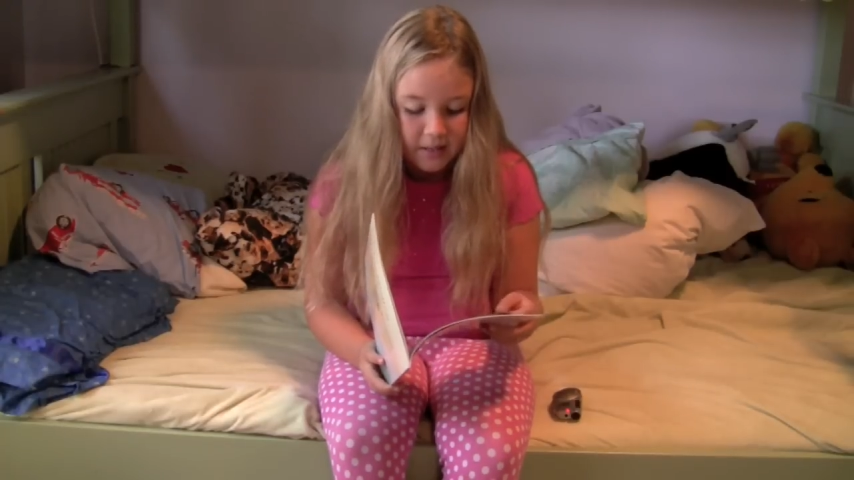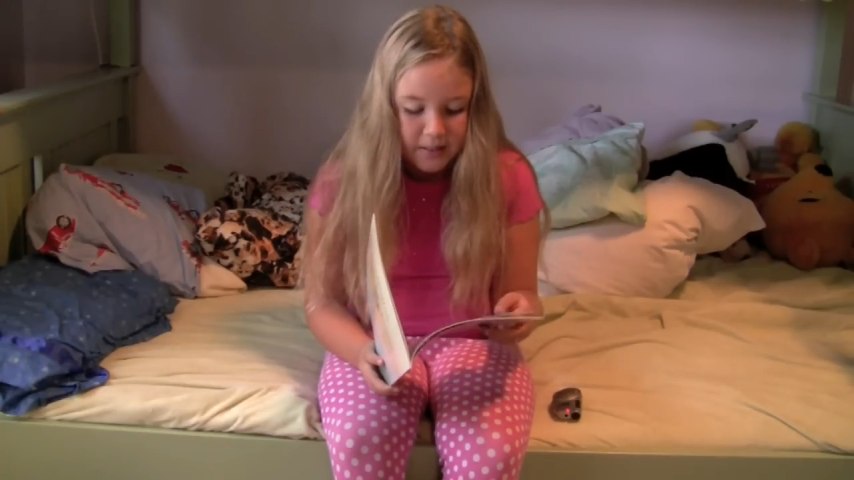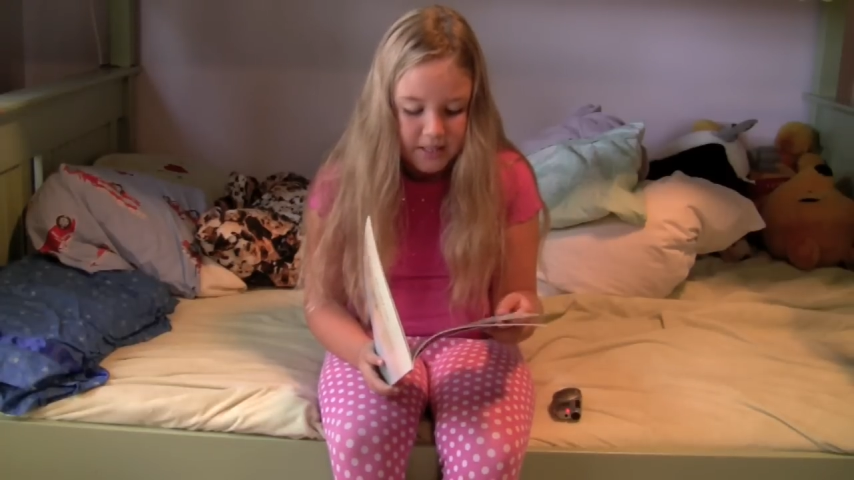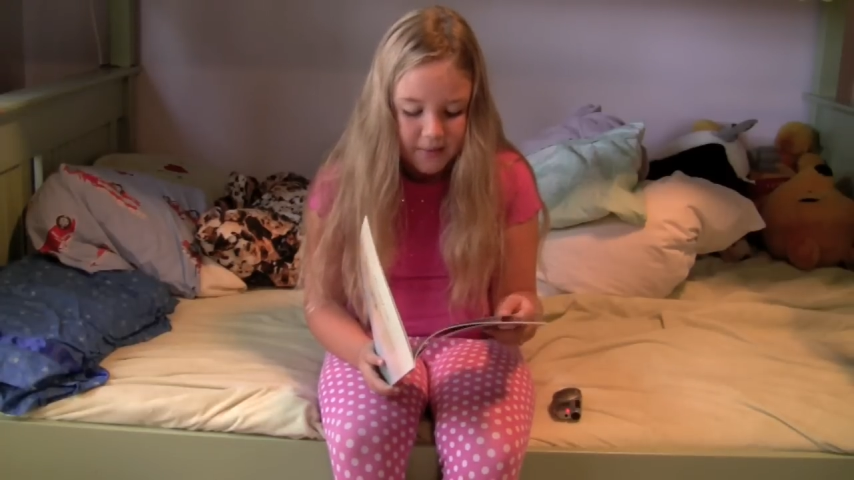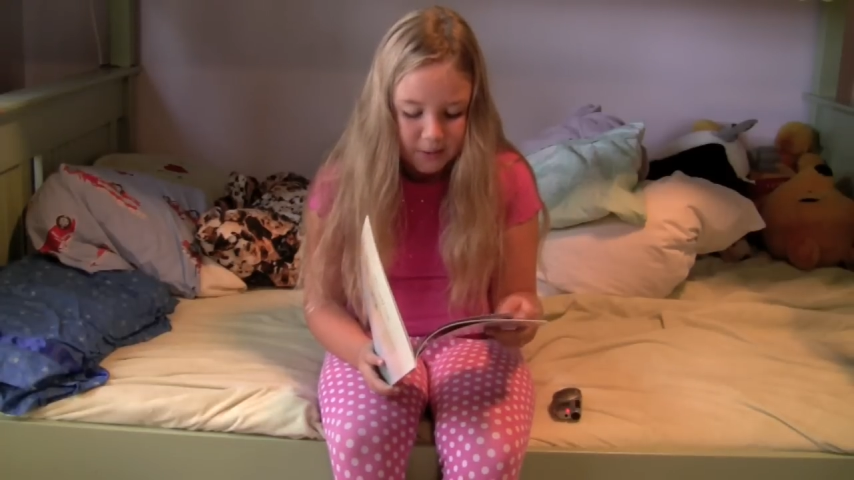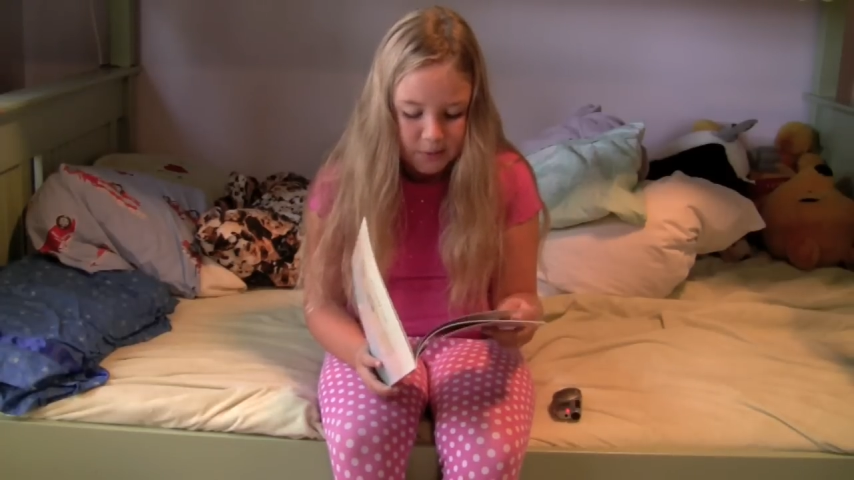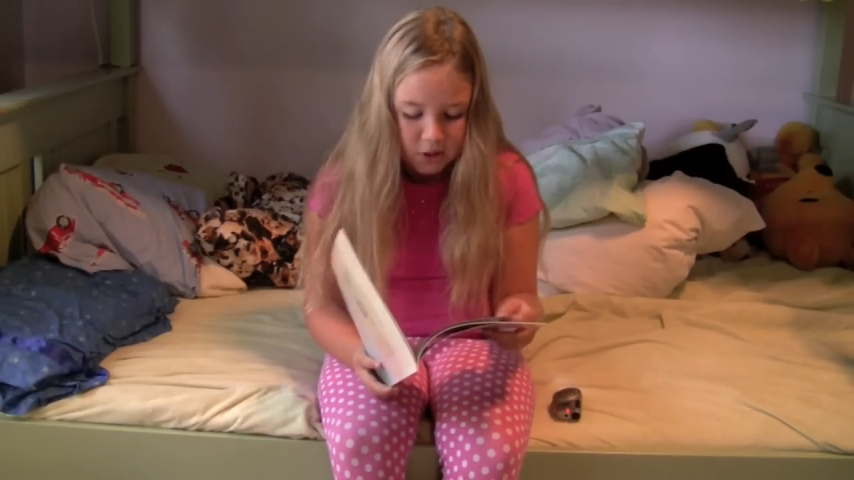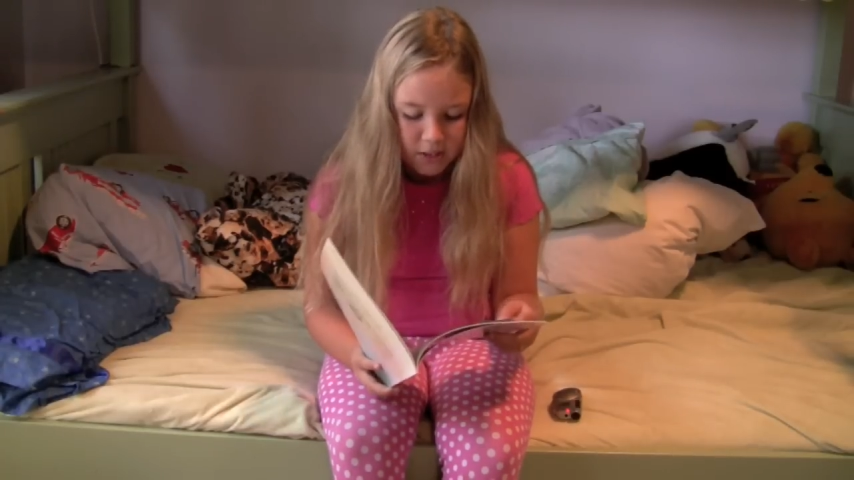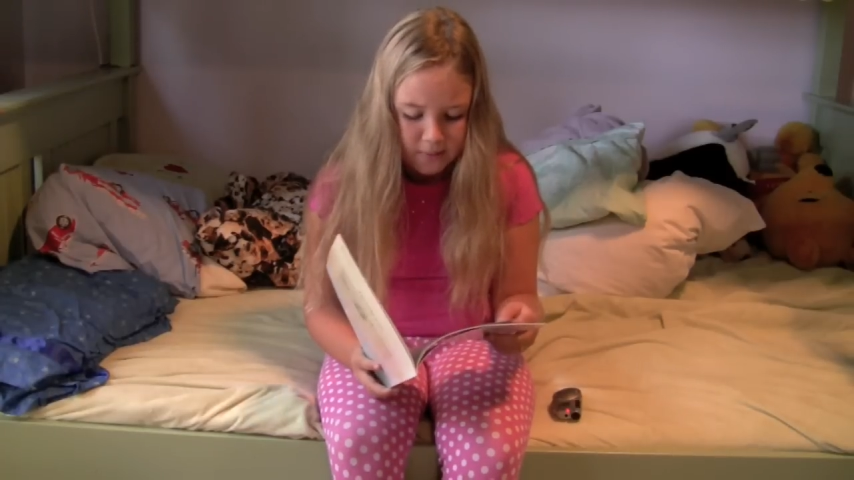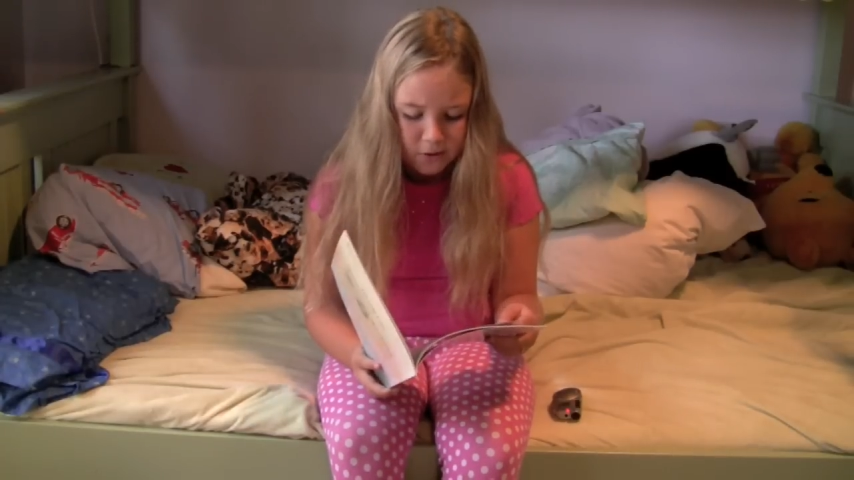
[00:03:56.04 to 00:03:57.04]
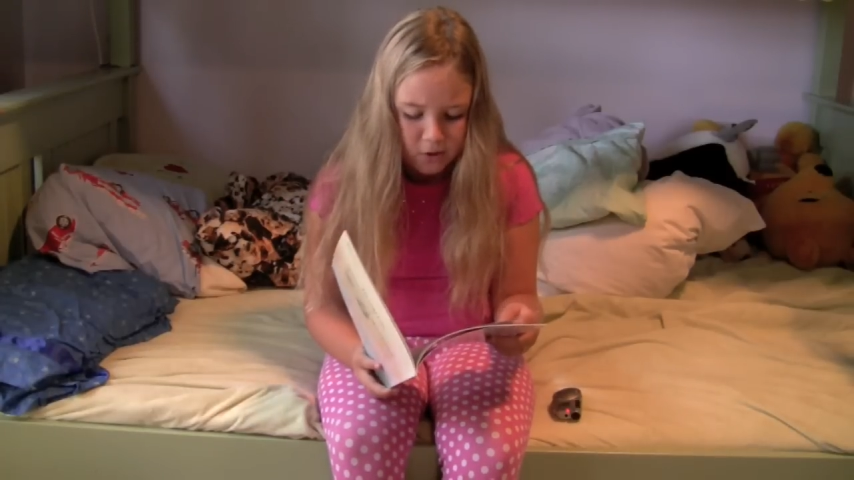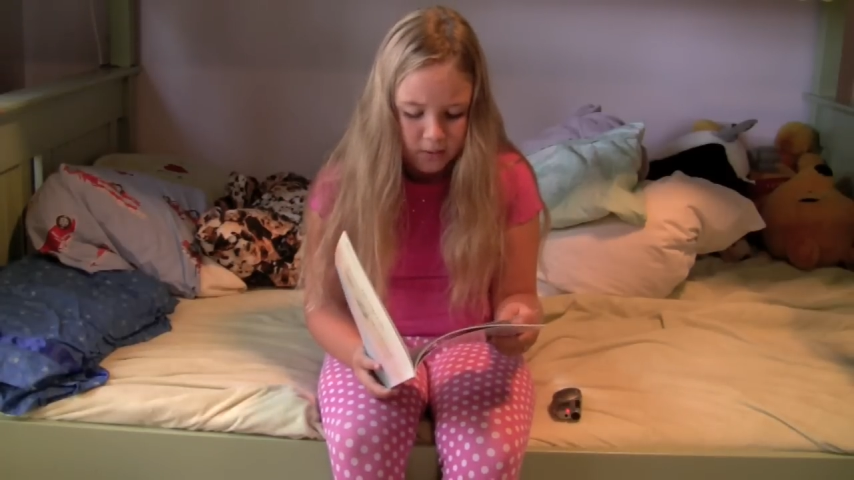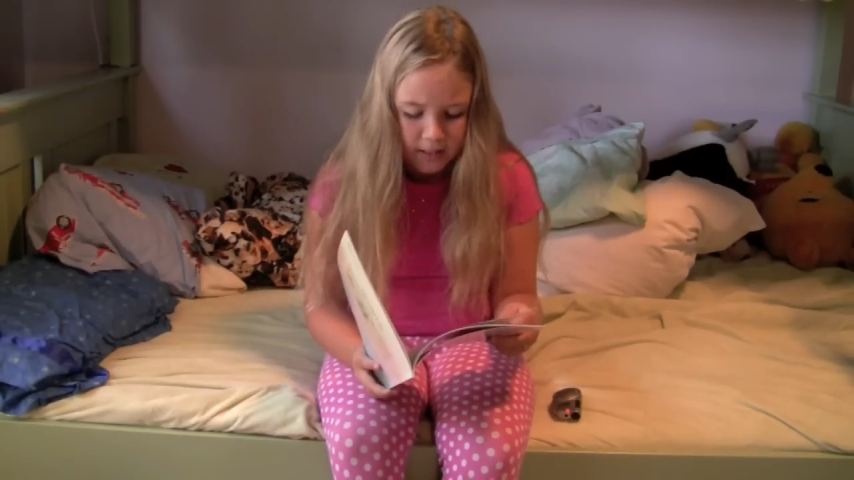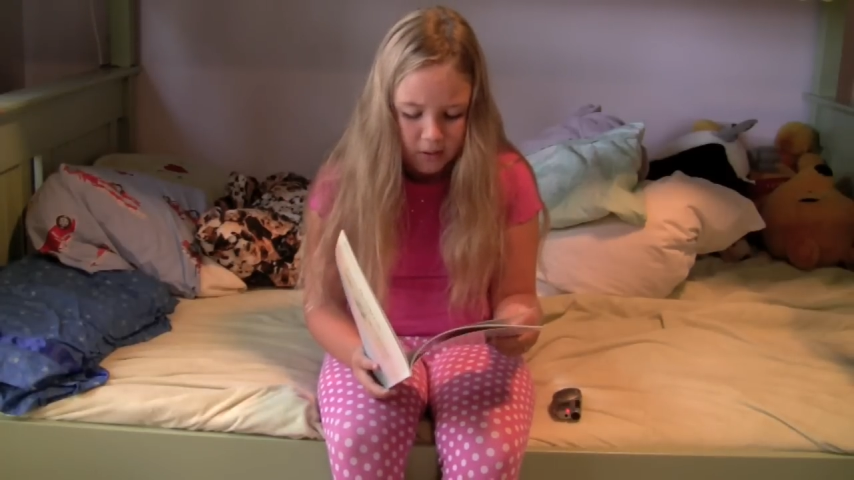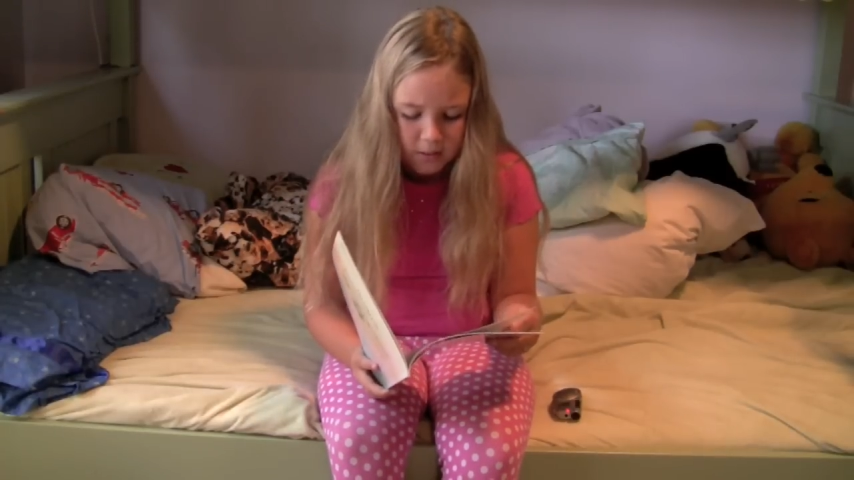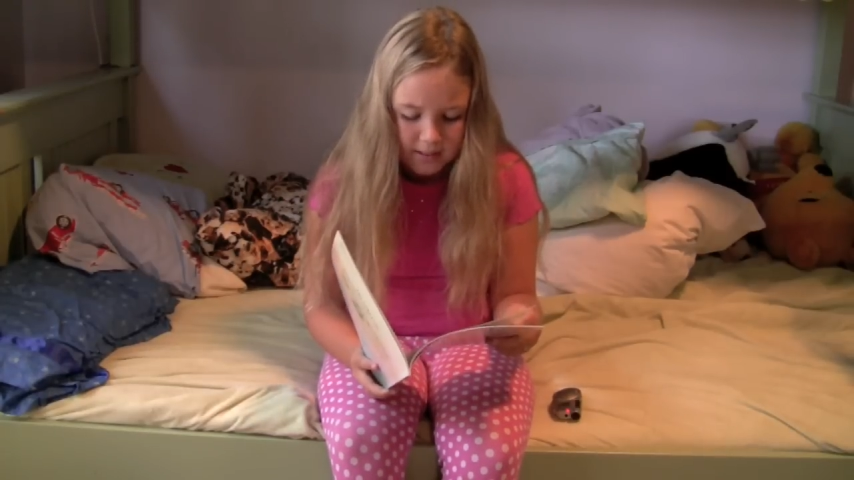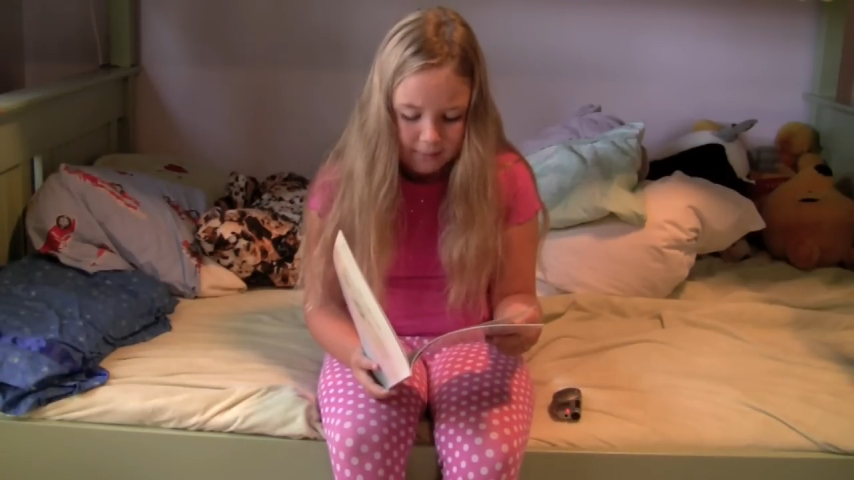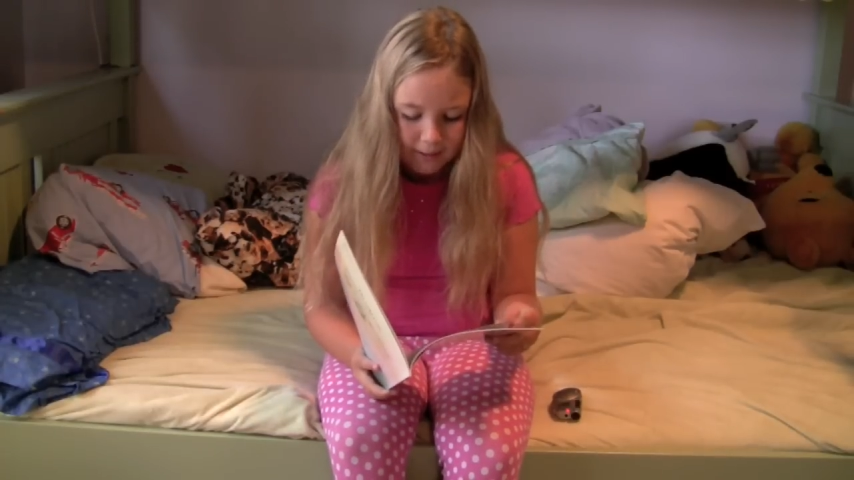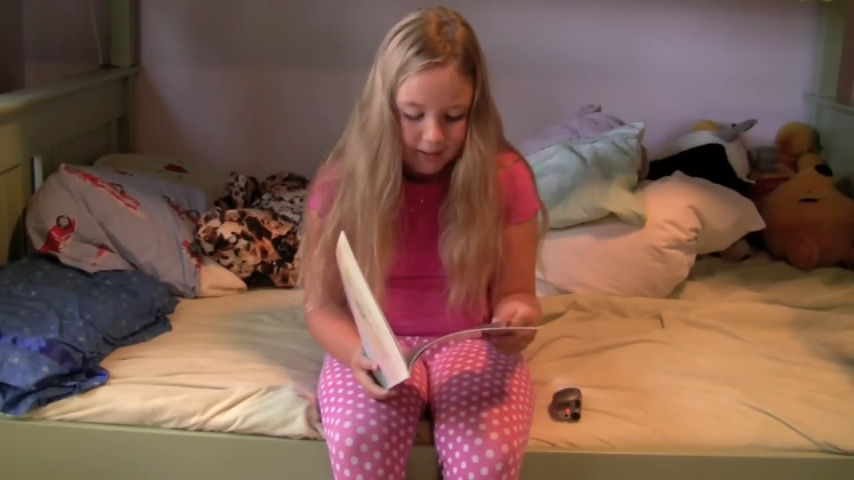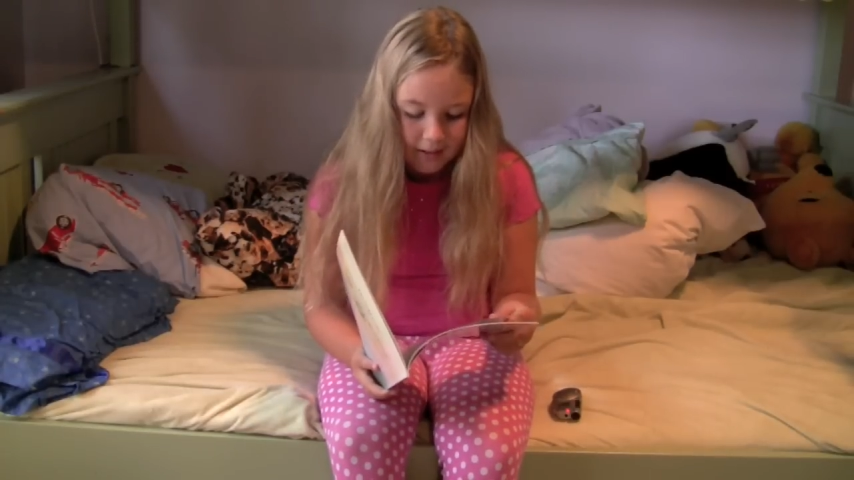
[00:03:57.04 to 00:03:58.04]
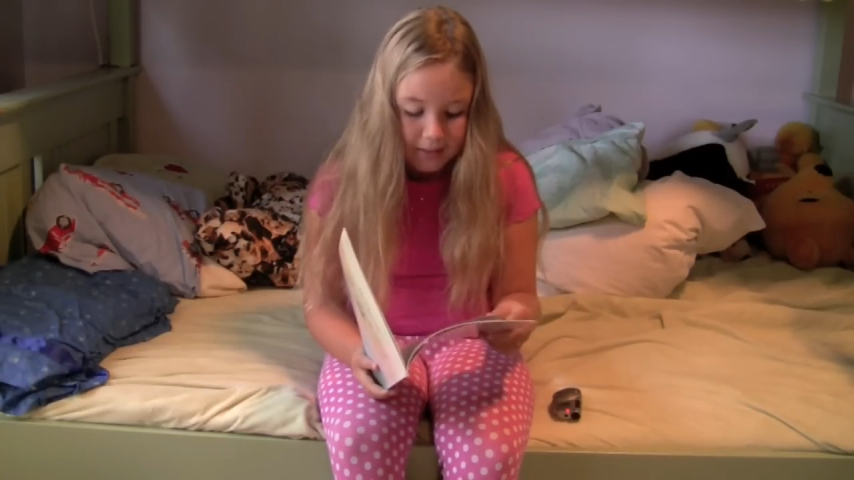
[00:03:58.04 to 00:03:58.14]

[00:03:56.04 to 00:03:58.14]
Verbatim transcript: This fellow was looking for Doña Josefa,